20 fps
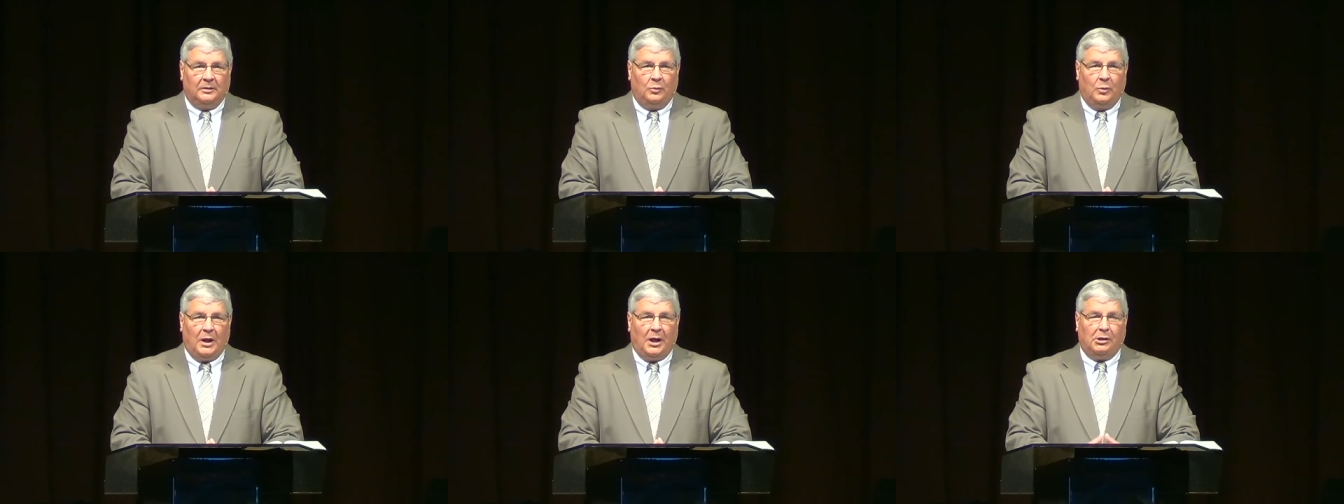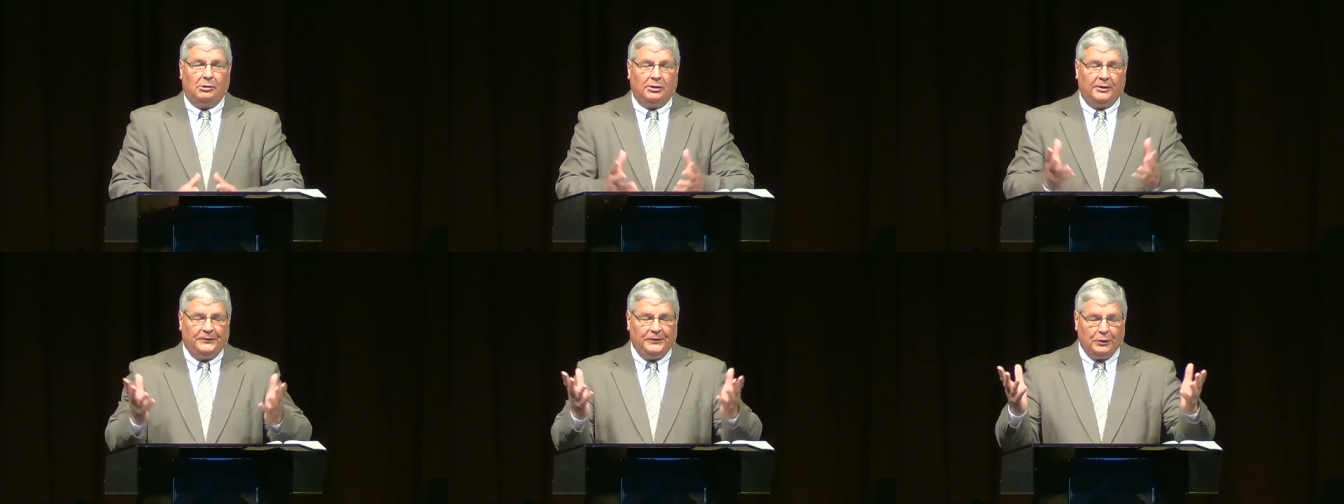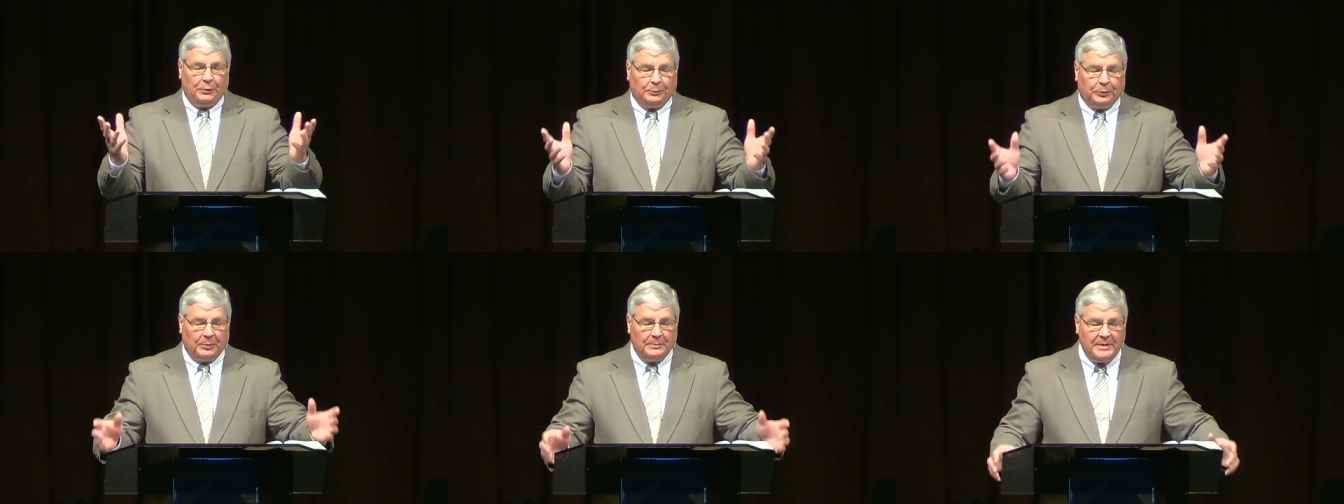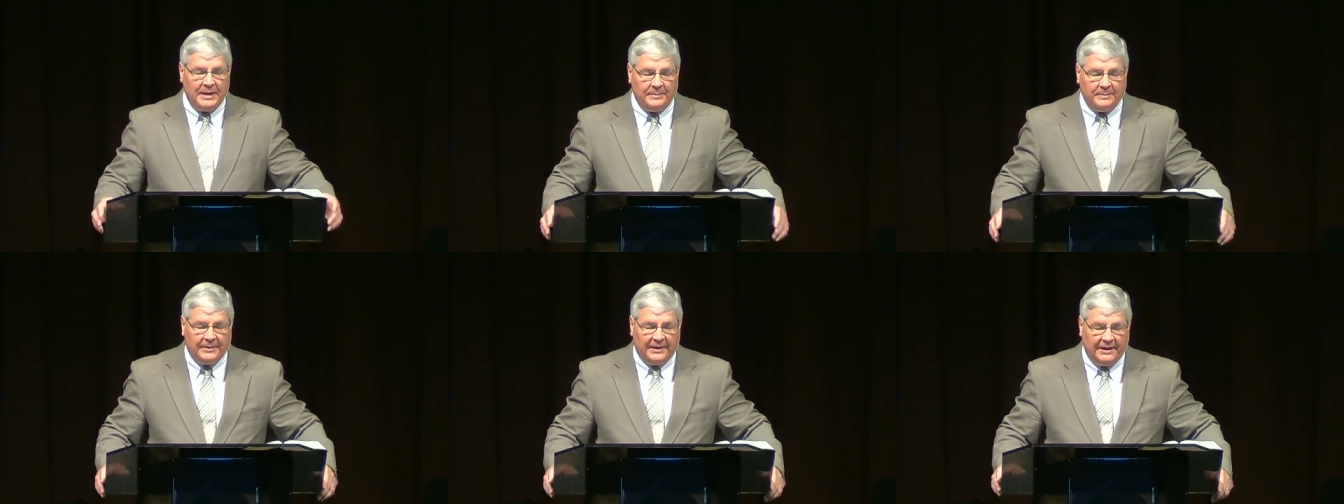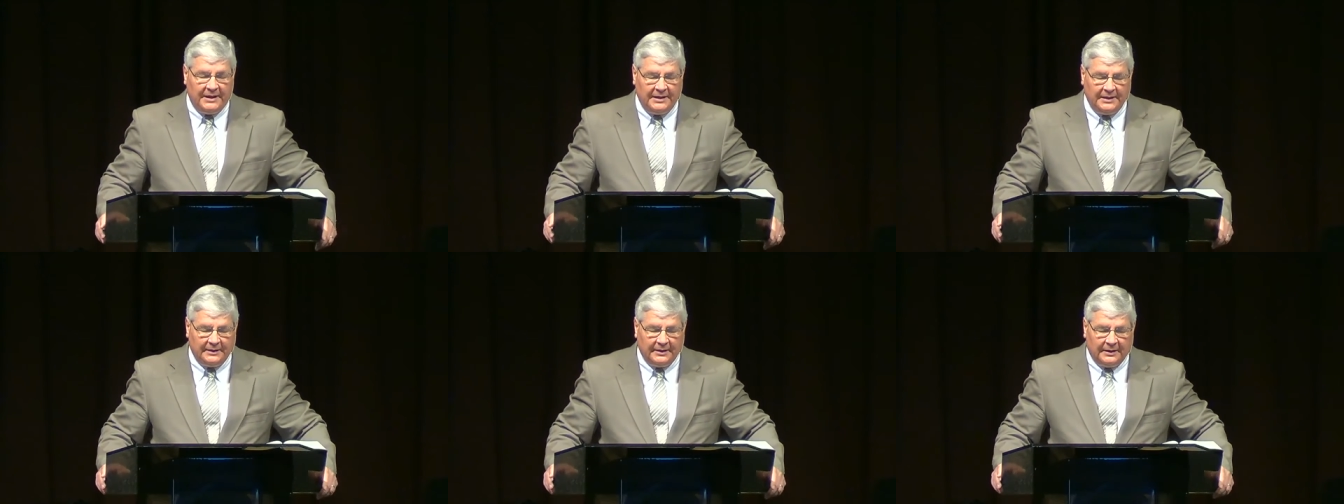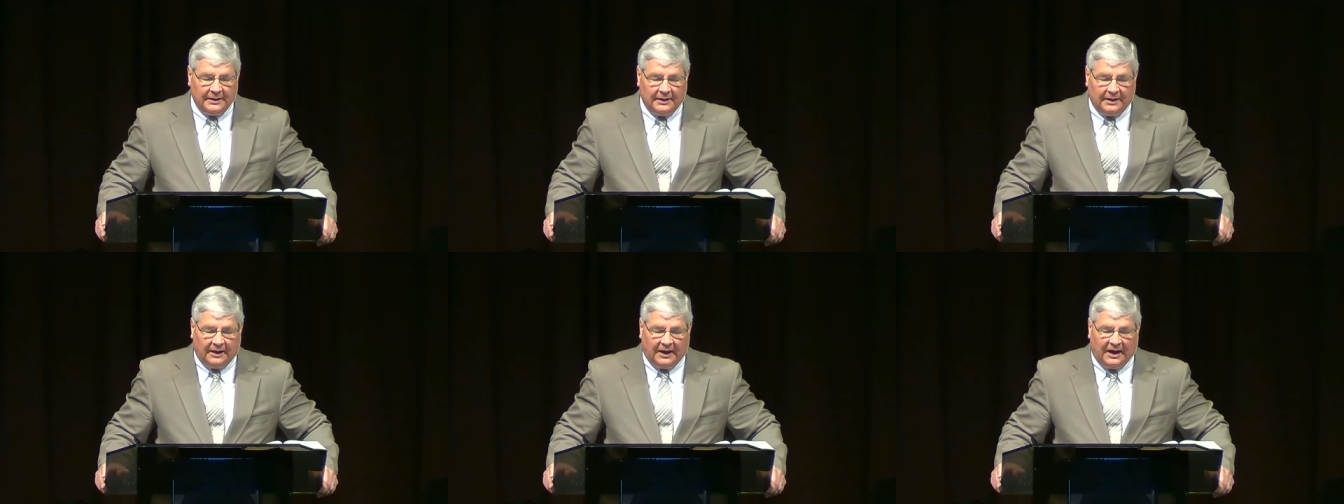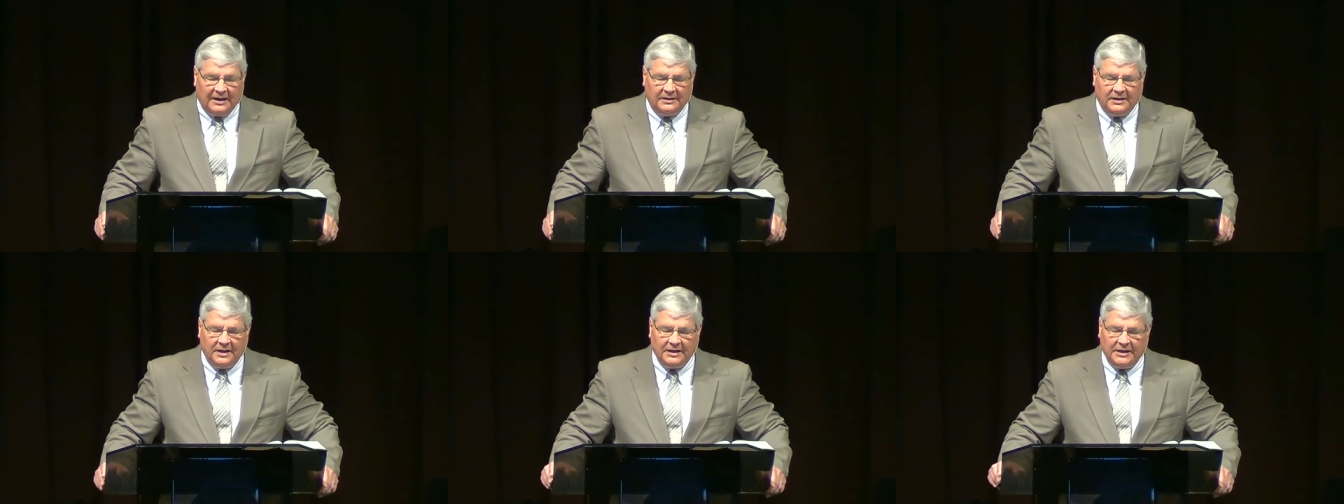Well, if you'll permit me,
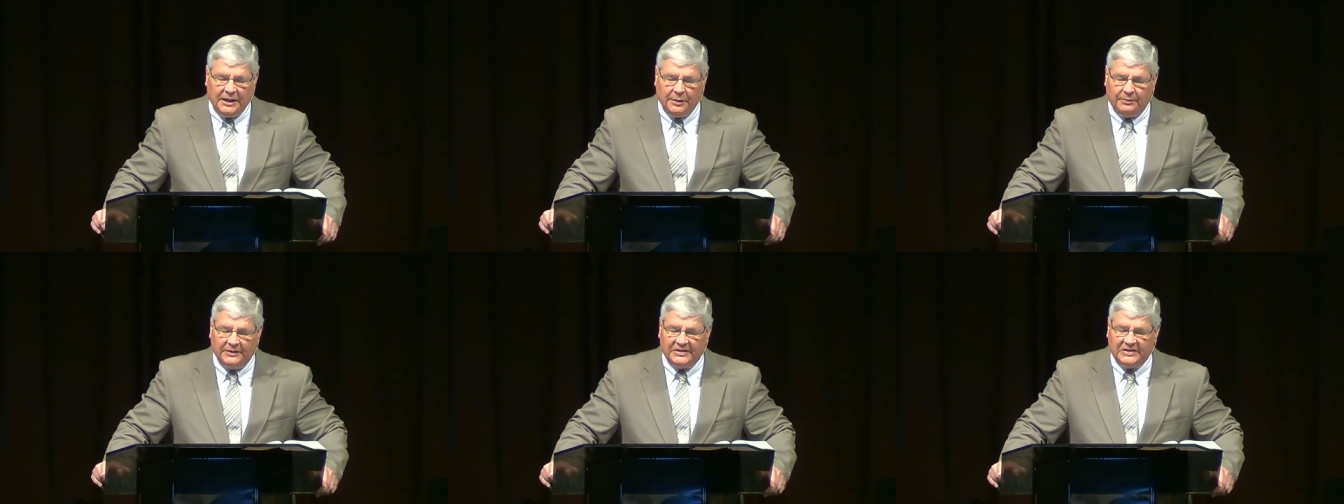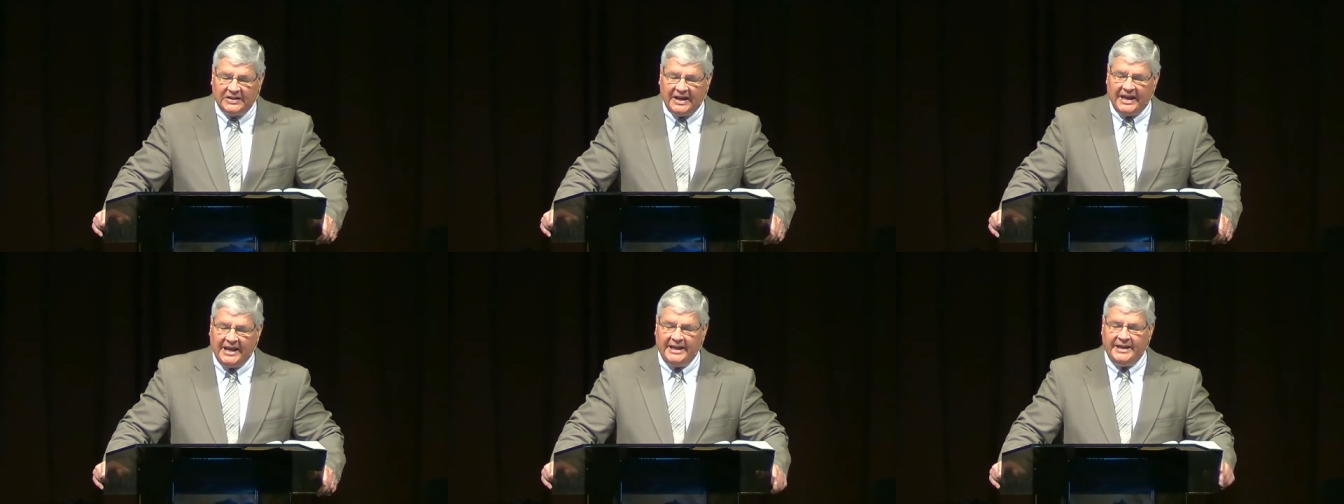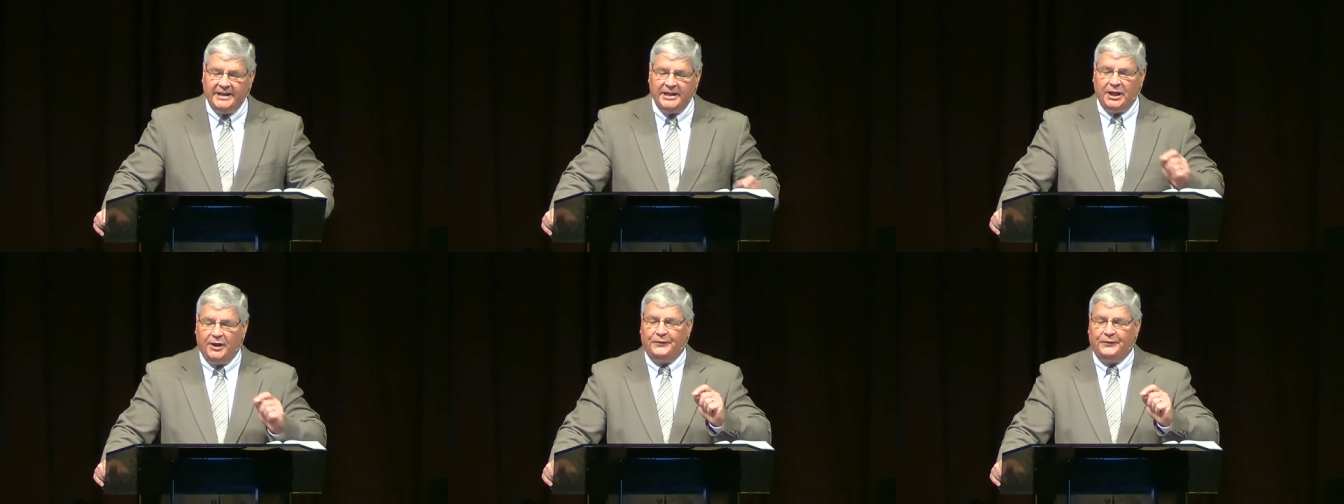I think he was saying,